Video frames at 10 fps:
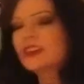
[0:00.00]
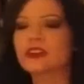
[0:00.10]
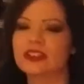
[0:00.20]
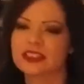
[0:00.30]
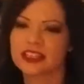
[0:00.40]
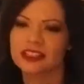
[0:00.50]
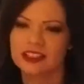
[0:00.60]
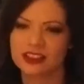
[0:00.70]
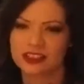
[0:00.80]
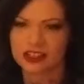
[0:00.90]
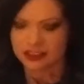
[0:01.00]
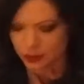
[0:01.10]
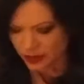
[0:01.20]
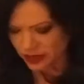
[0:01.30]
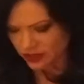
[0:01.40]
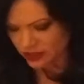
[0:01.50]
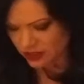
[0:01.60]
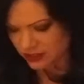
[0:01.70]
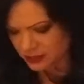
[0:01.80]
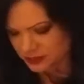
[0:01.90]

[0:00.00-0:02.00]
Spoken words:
course, I think you're across the pond, aren't you?